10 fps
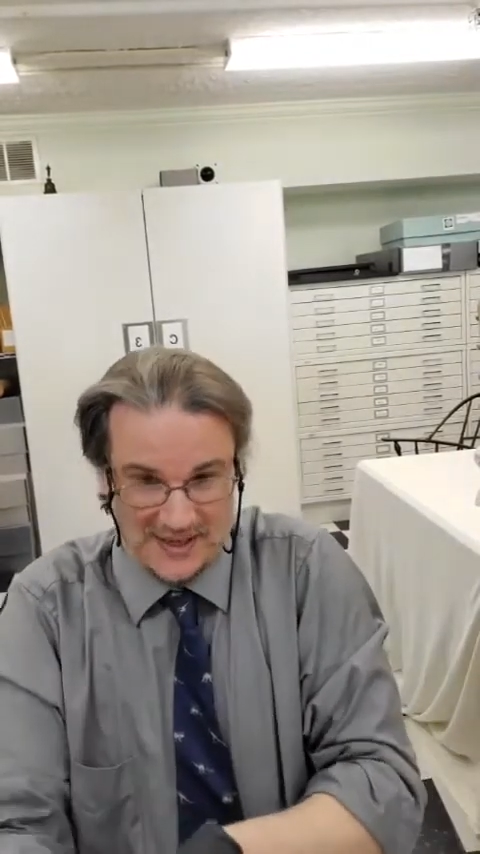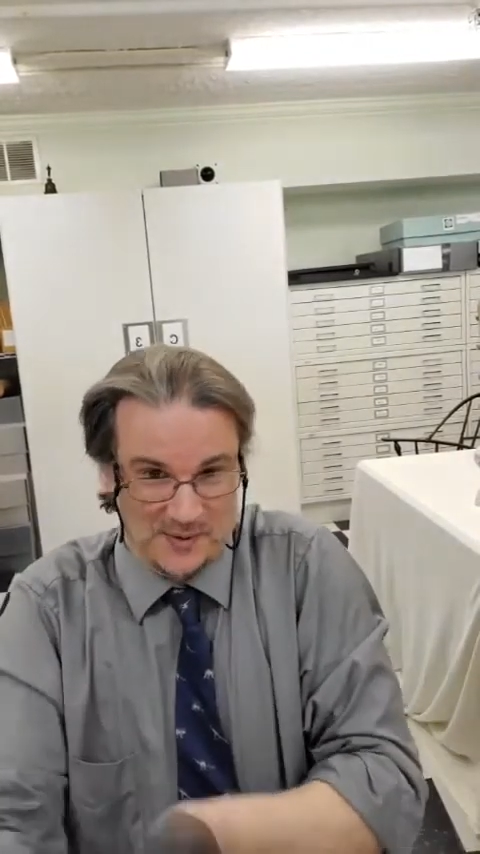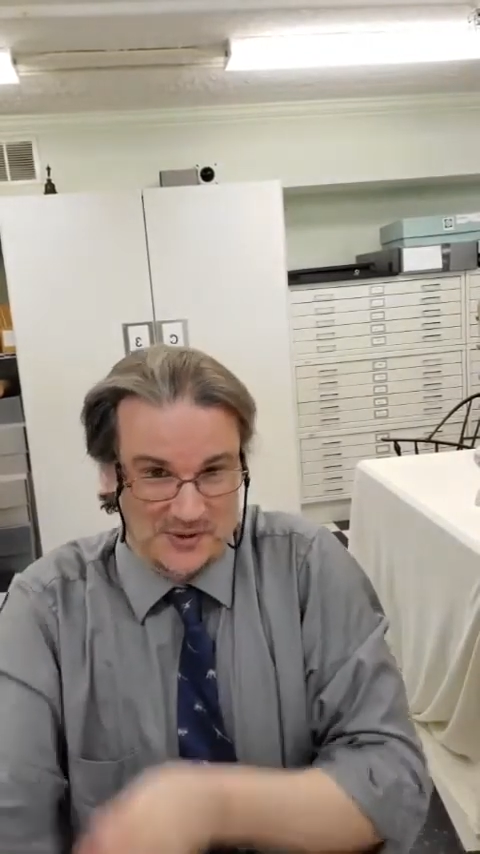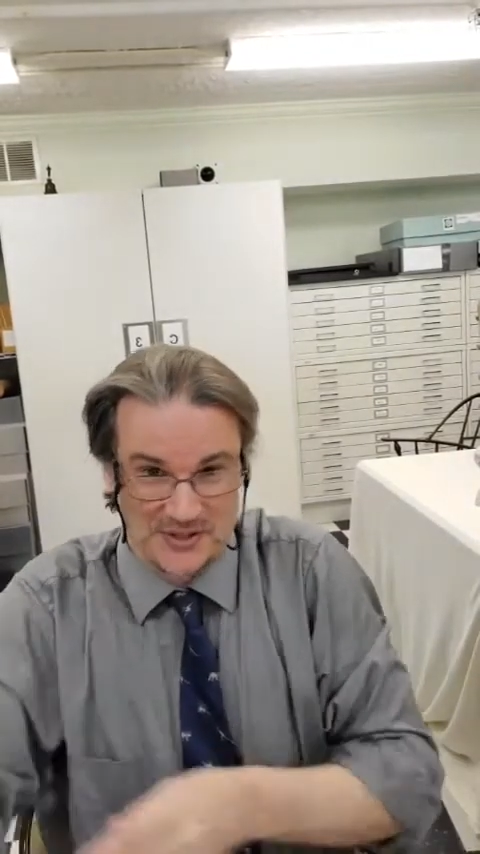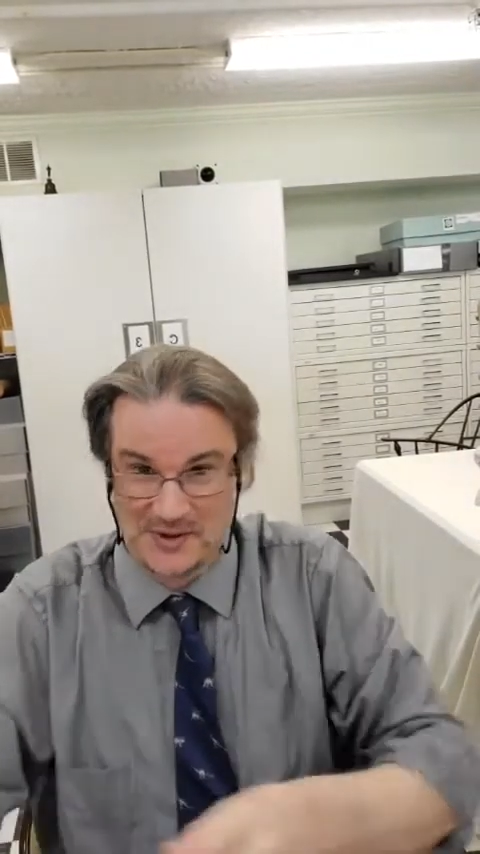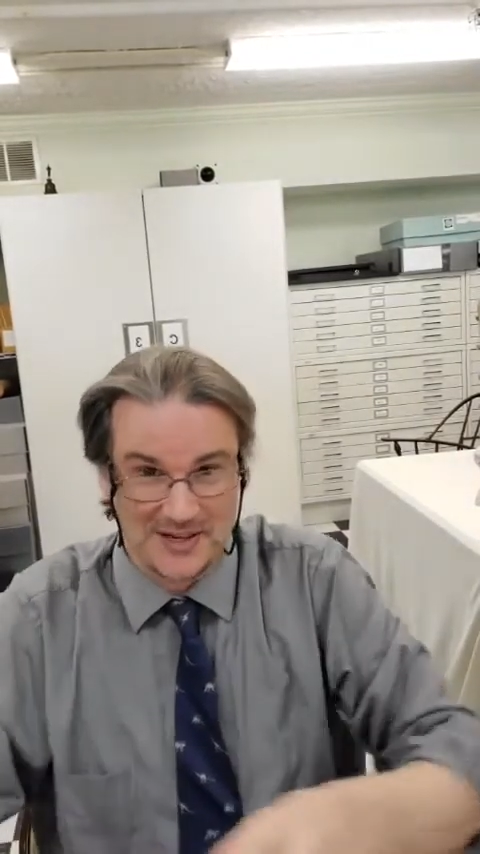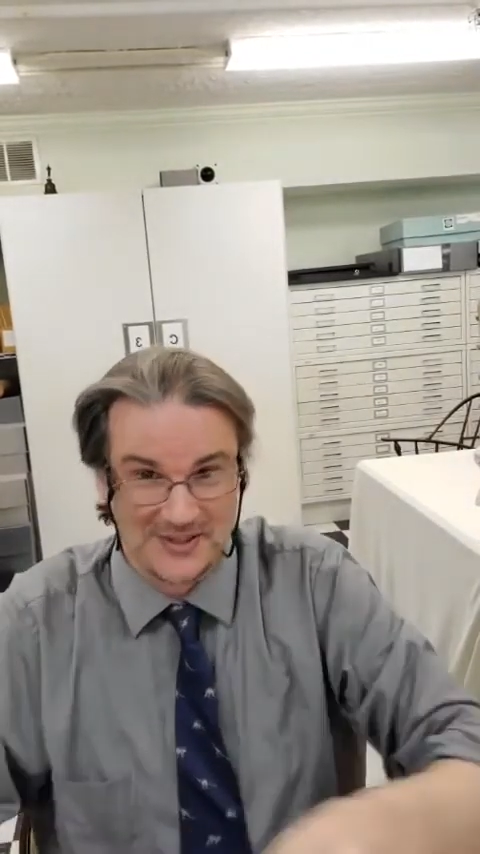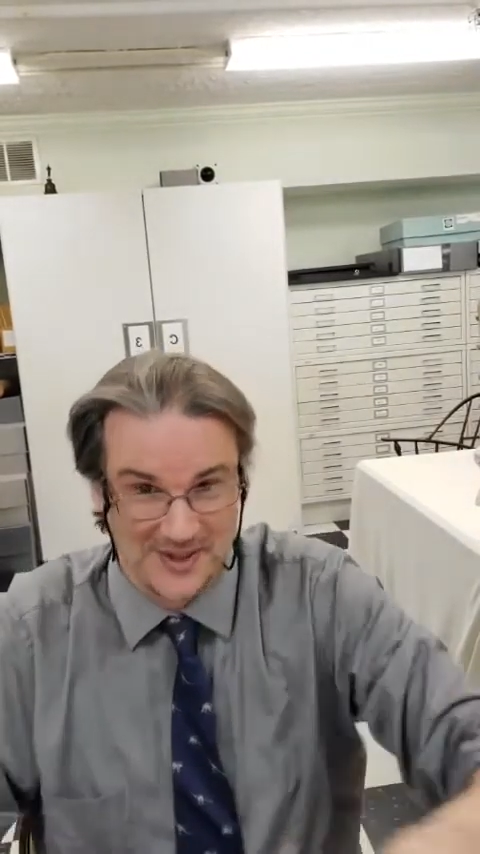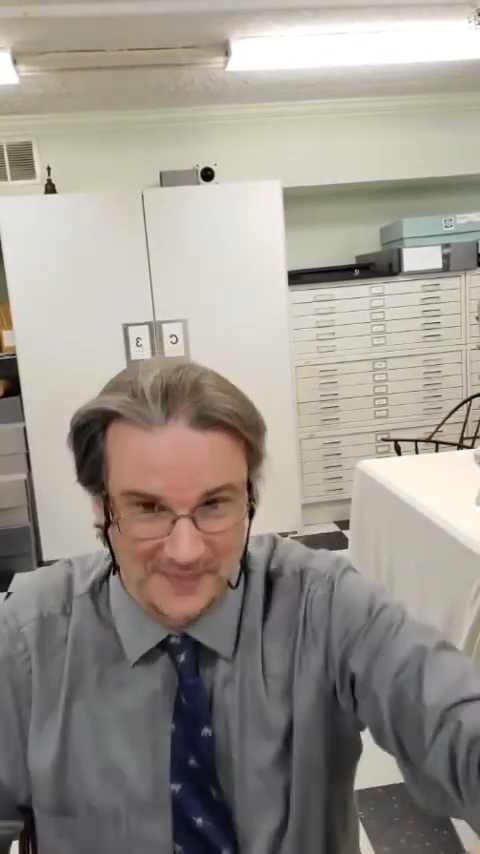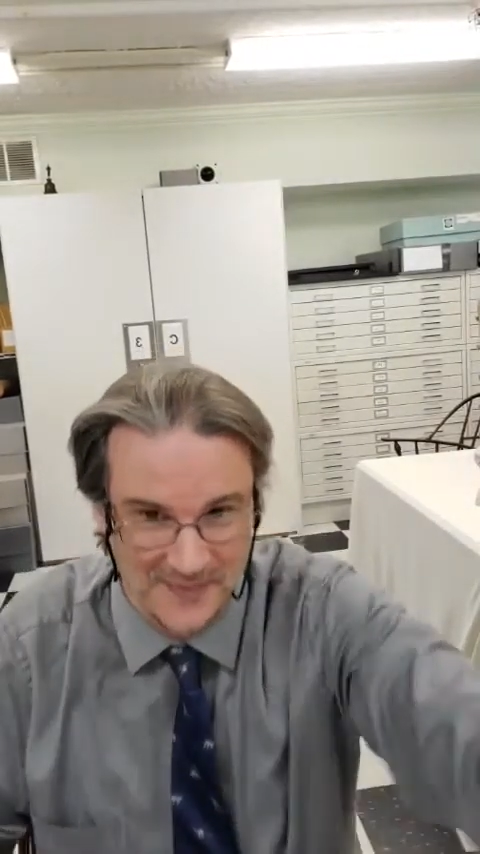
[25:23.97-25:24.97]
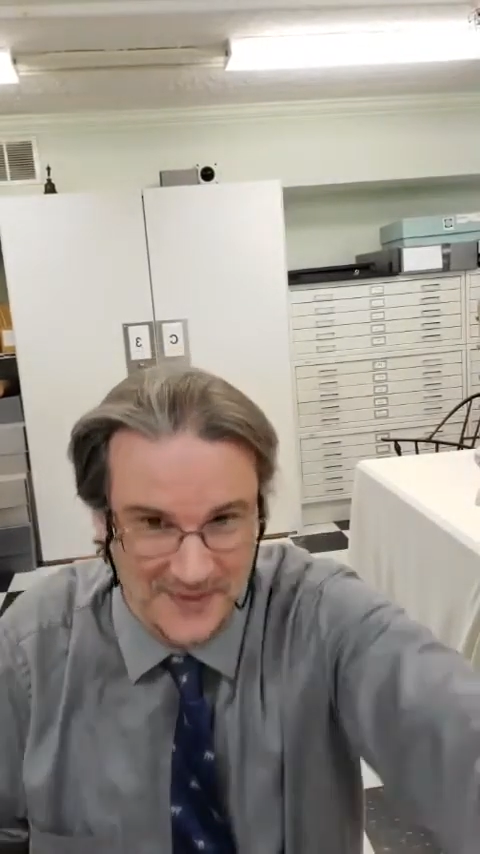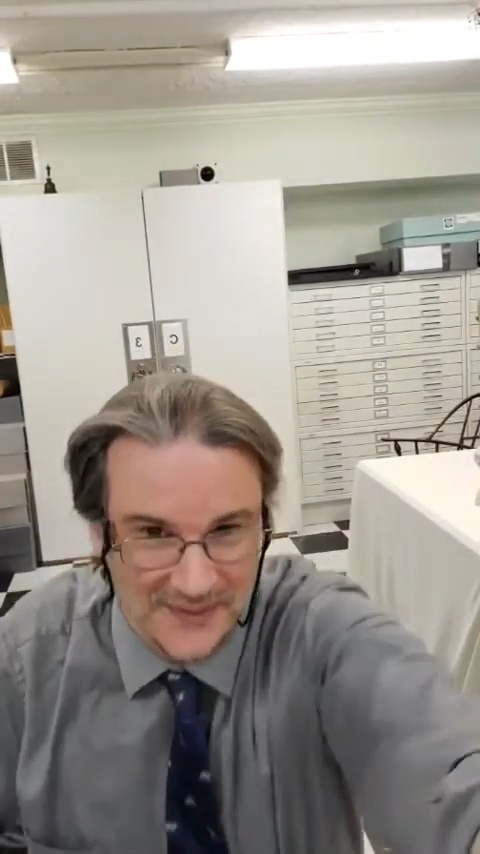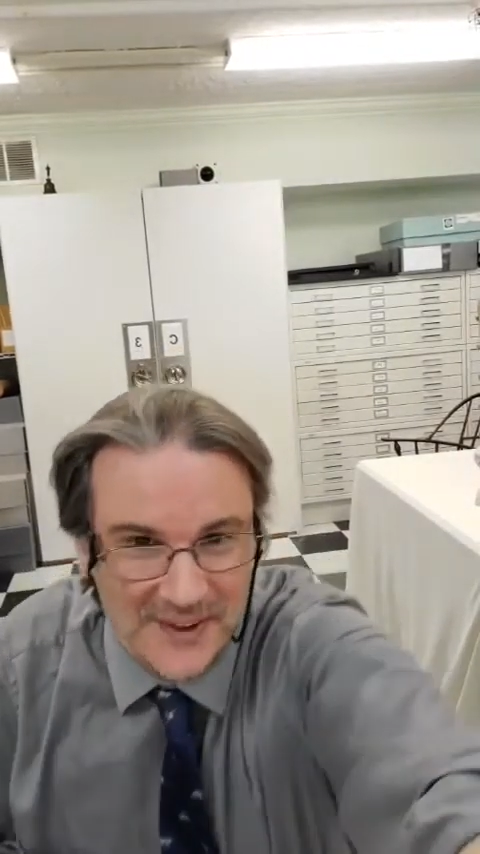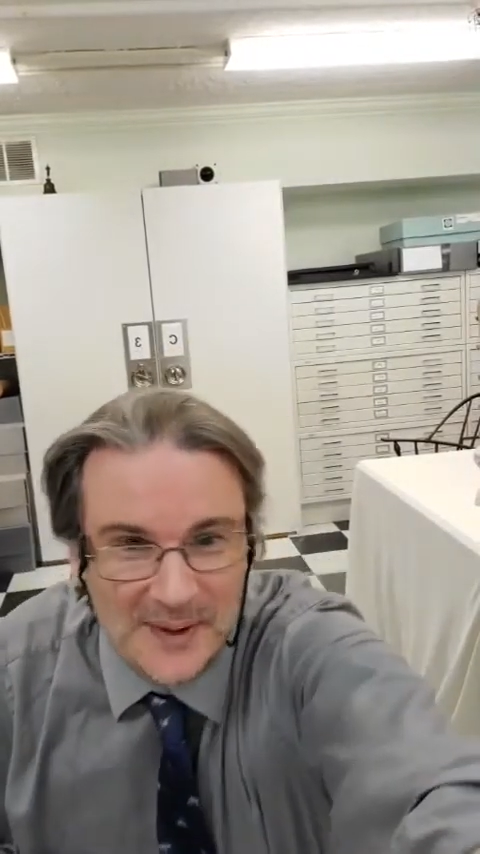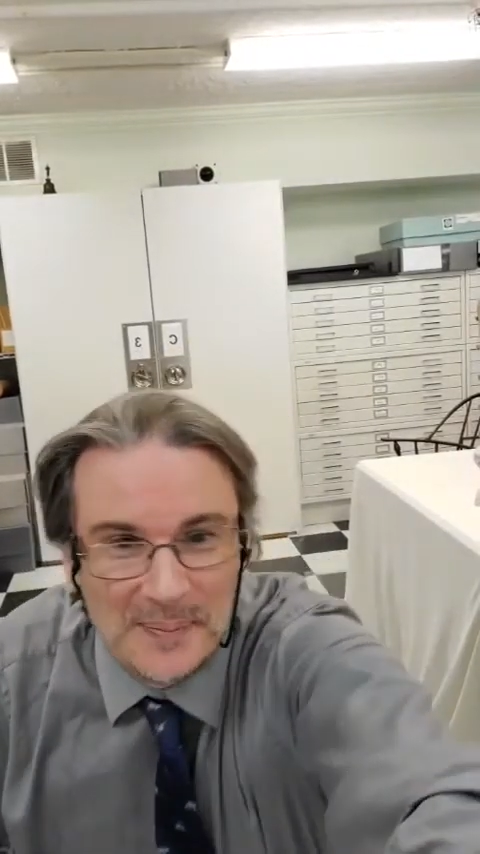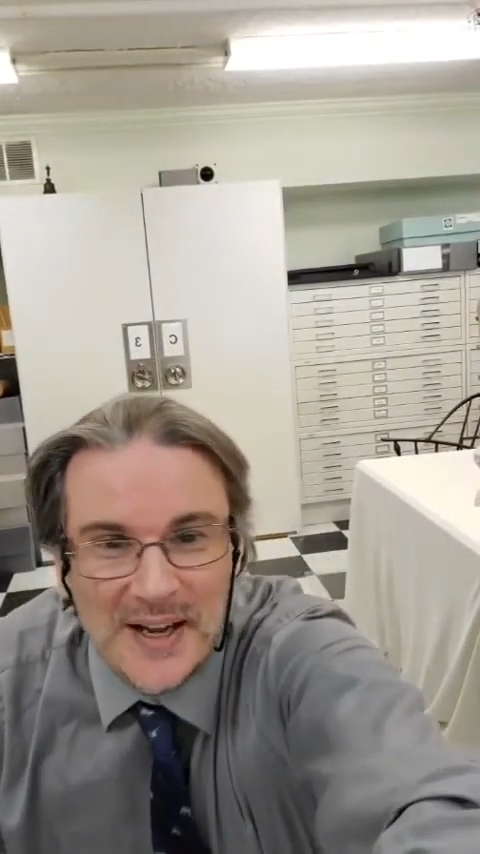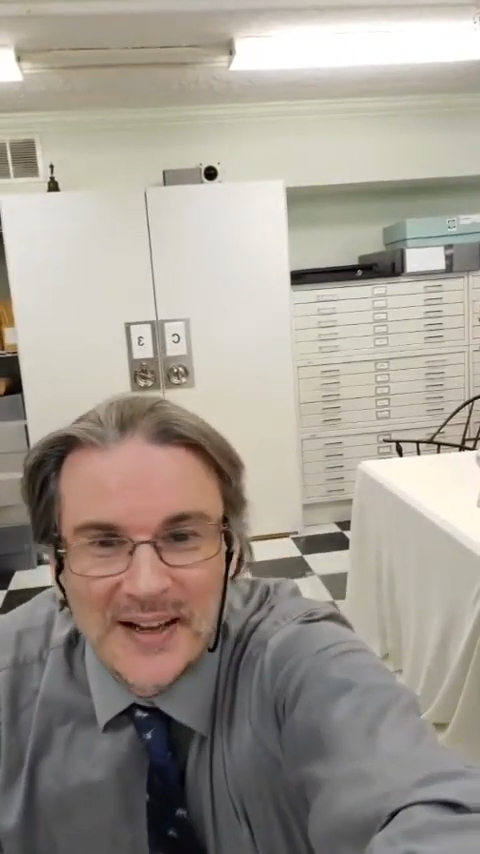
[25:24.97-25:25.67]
we'll see you next time. All right, bye.